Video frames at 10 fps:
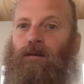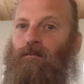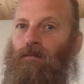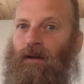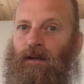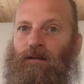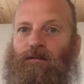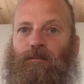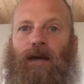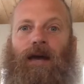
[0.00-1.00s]
money
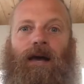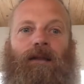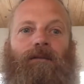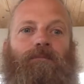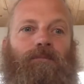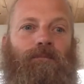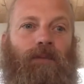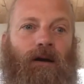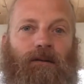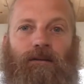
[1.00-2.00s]
is bad,
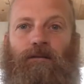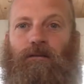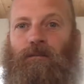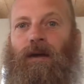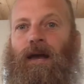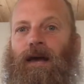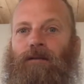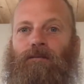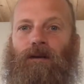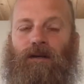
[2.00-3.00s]
politics are
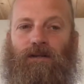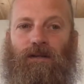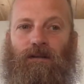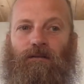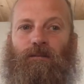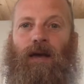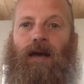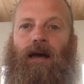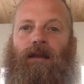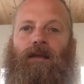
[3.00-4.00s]
bad, religion is
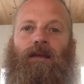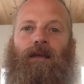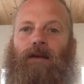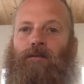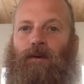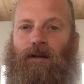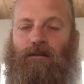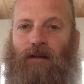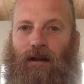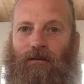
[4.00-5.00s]
bad, everybody's
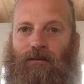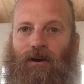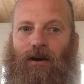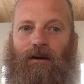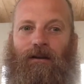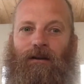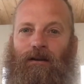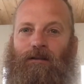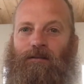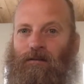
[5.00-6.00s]
got it wrong.
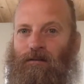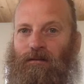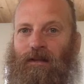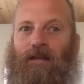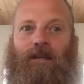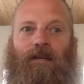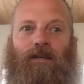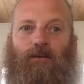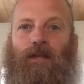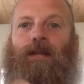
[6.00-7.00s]
So you see,
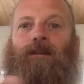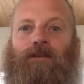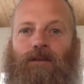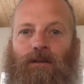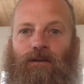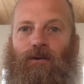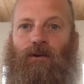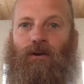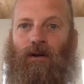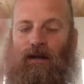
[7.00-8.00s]
you get into the
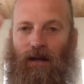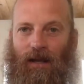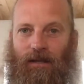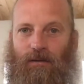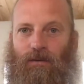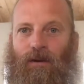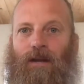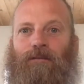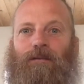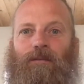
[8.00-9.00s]
door and you
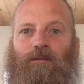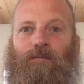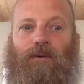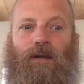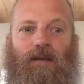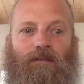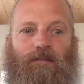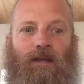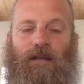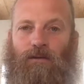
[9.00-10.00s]
write from this
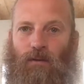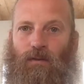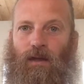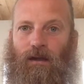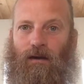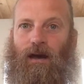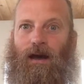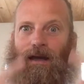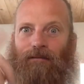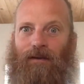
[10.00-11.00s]
place and you think,
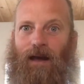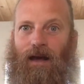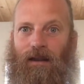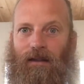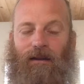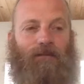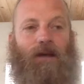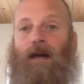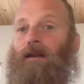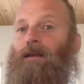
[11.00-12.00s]
I've got it, I've
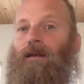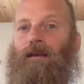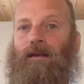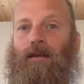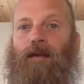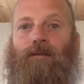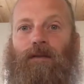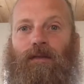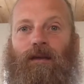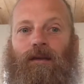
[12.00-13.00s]
got
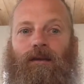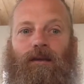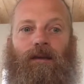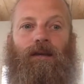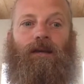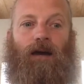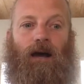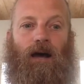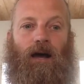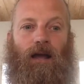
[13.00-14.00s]
everything.
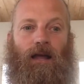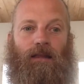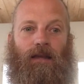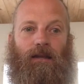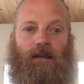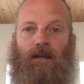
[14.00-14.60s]
And then